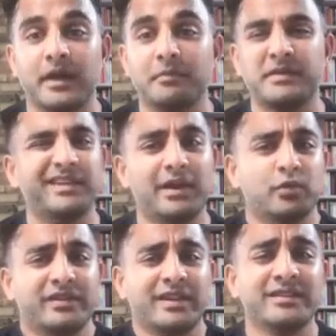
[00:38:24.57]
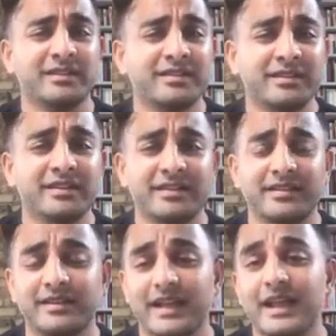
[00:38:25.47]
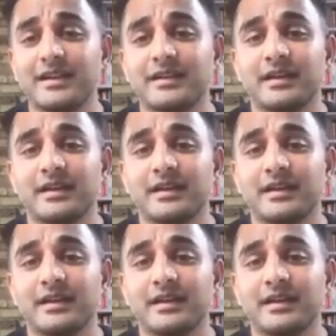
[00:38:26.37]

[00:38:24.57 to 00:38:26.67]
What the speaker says: Basically, I would say since 68.